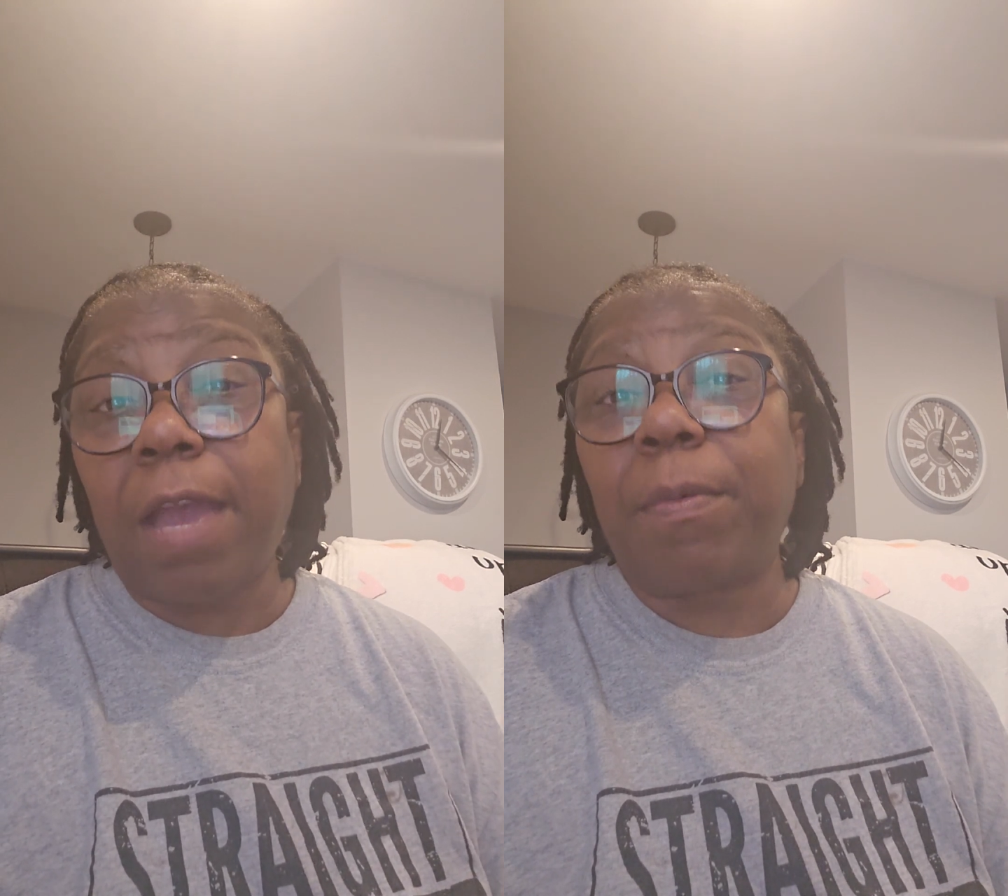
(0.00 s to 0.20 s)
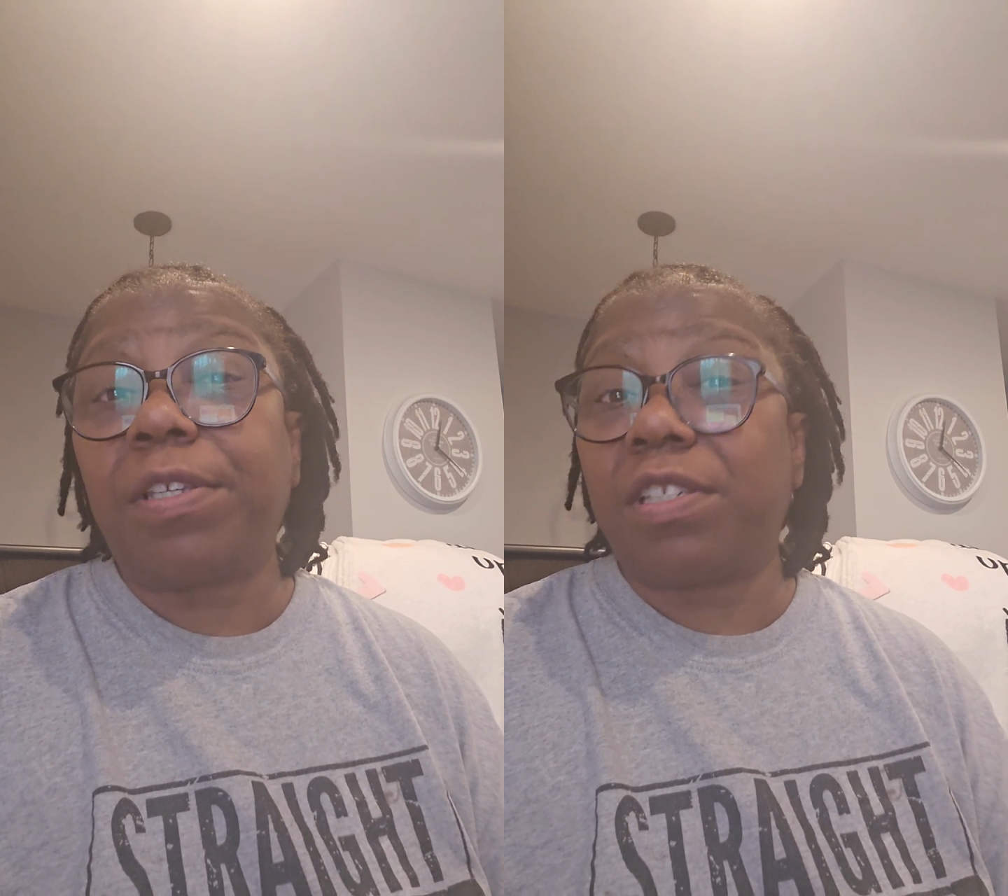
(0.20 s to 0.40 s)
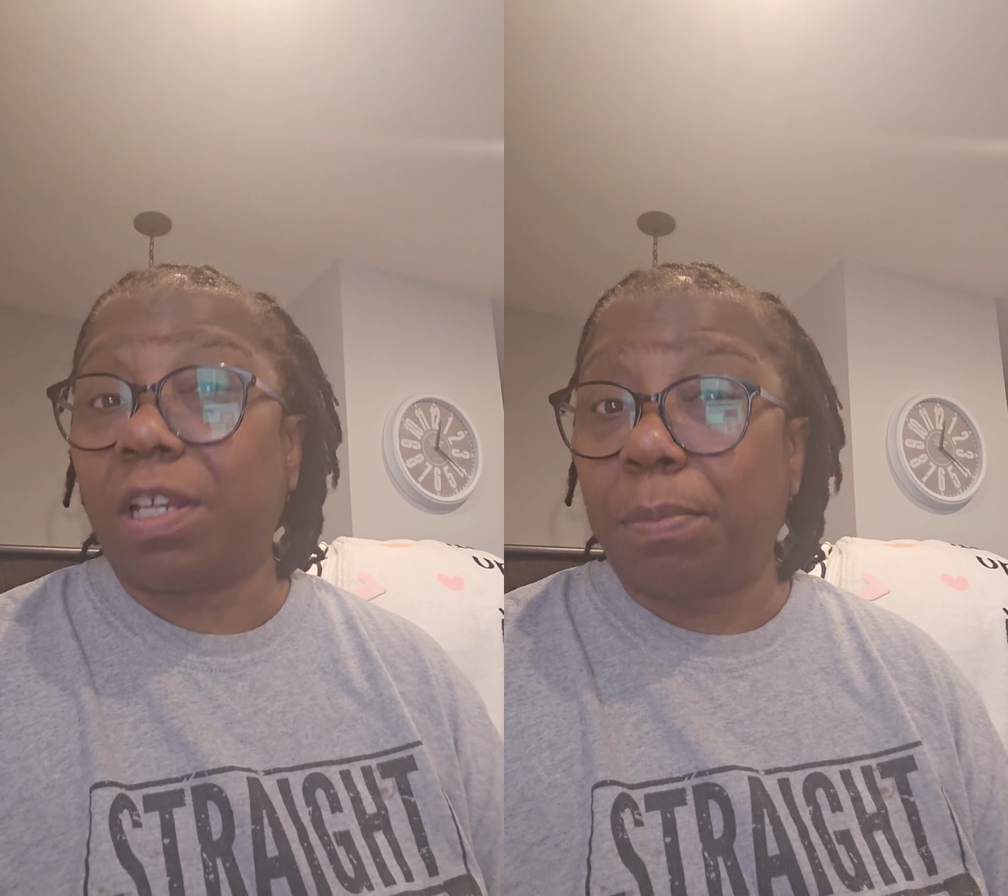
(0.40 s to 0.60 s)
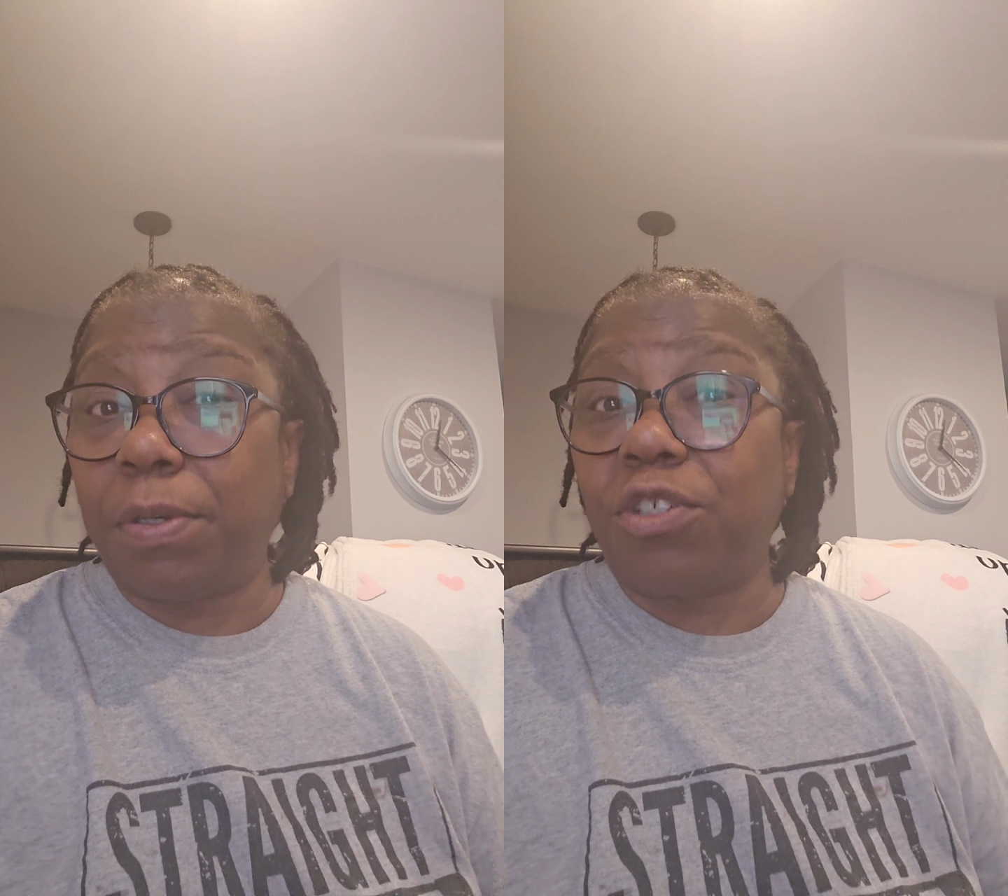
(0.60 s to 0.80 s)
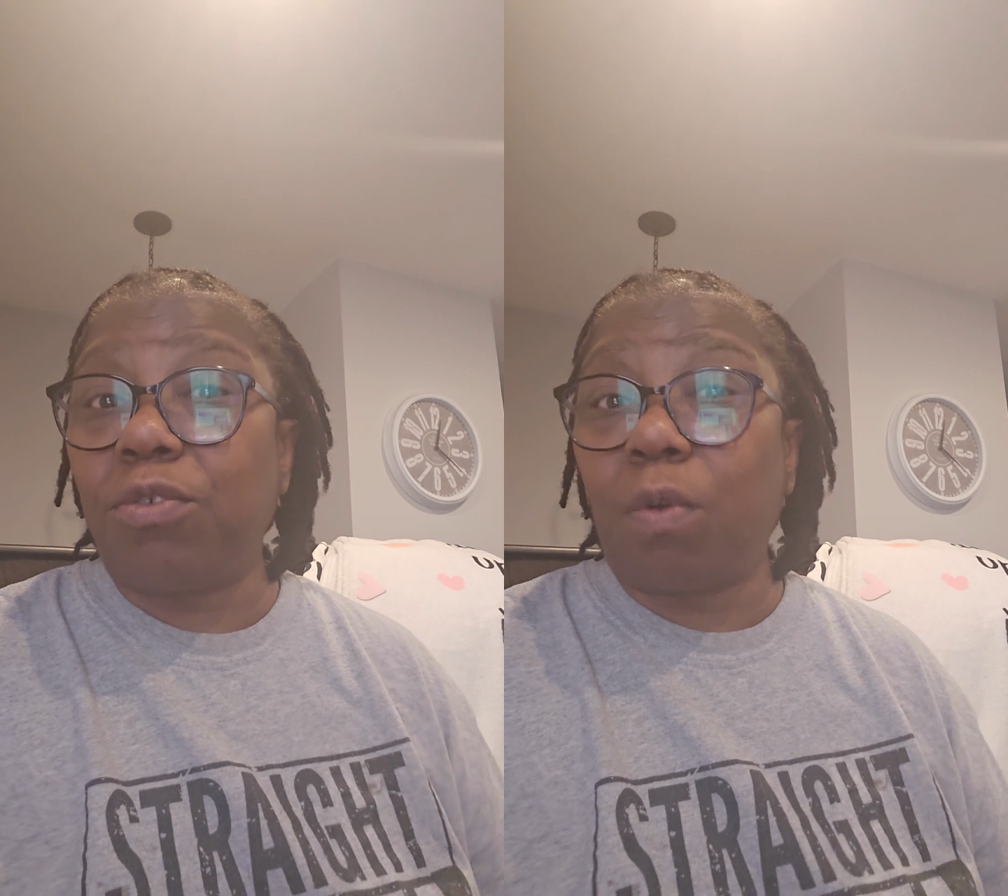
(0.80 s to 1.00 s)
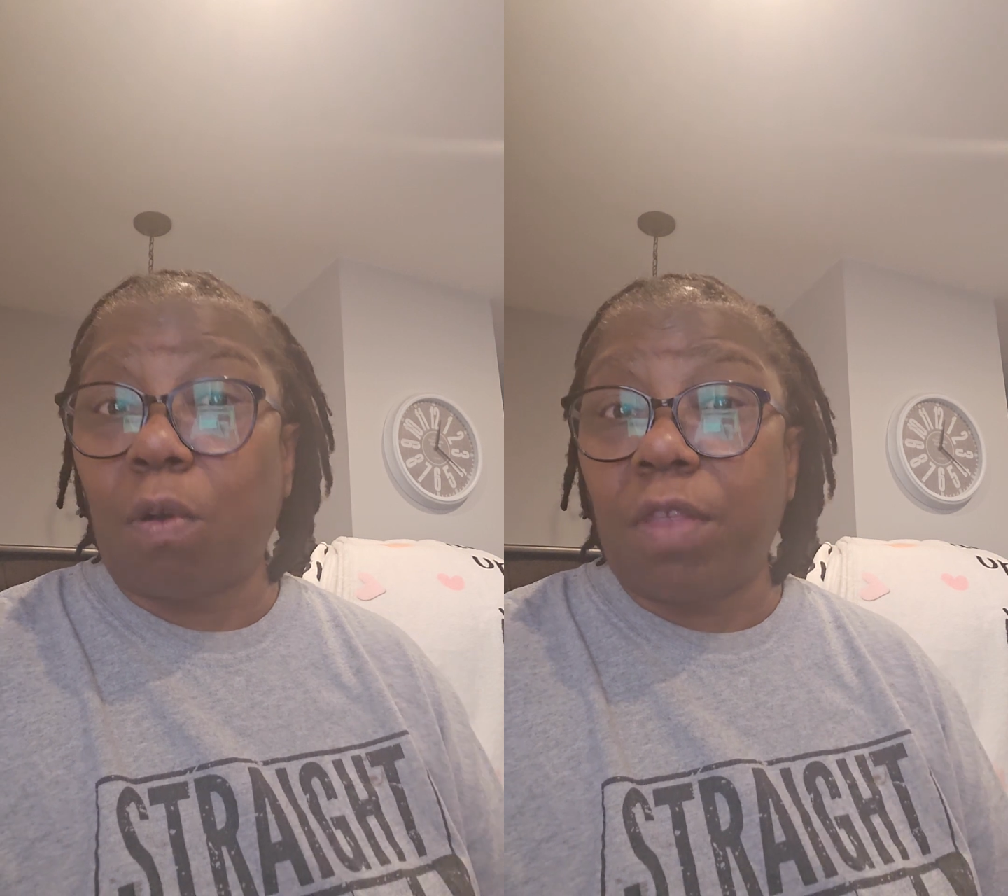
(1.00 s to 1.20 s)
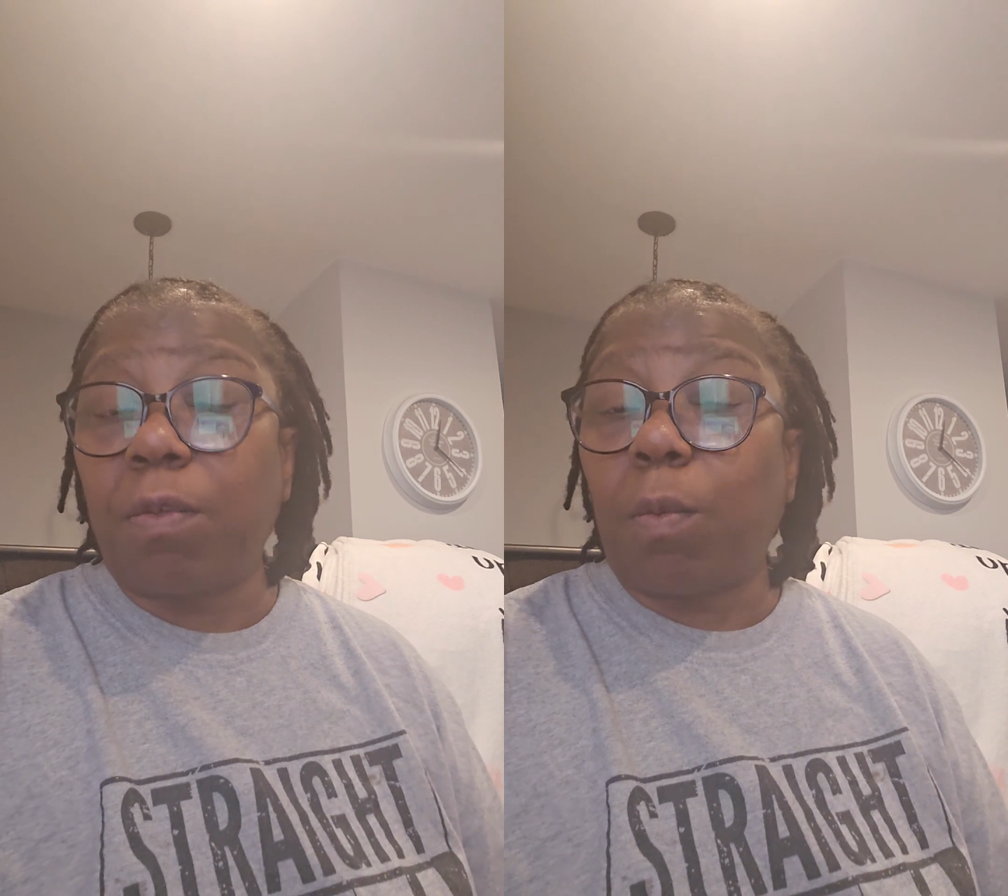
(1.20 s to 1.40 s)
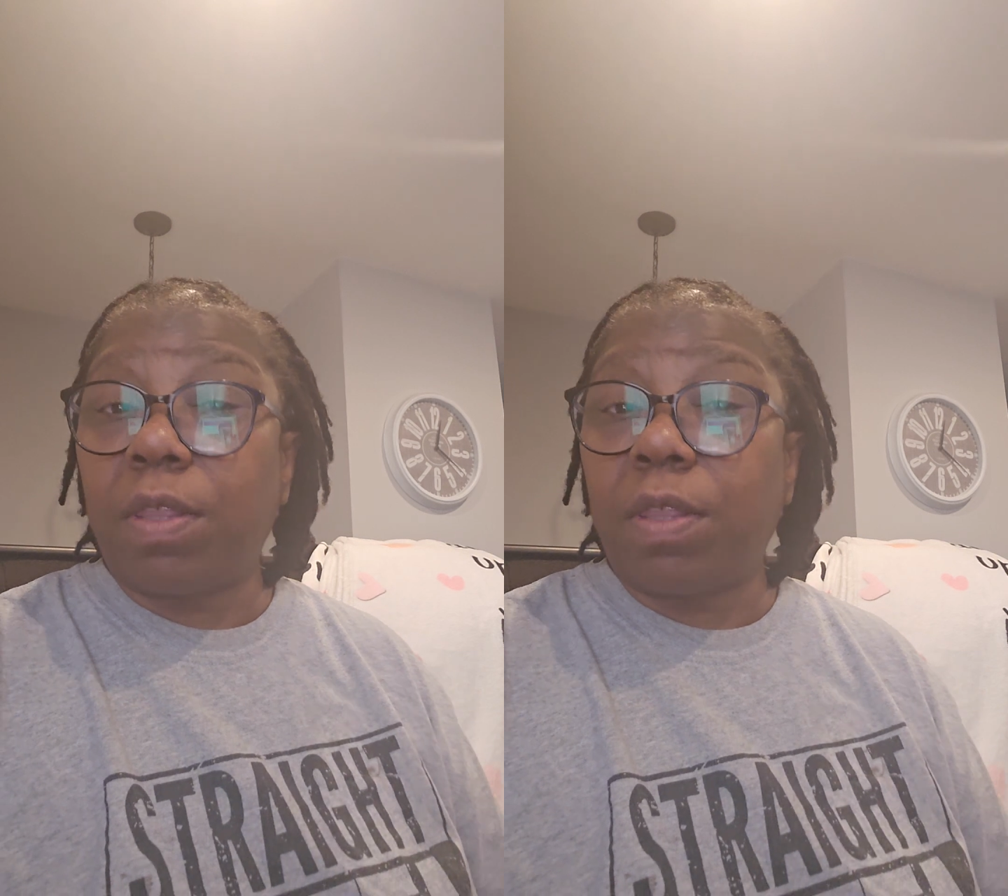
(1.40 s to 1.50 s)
And we're just going to put you on the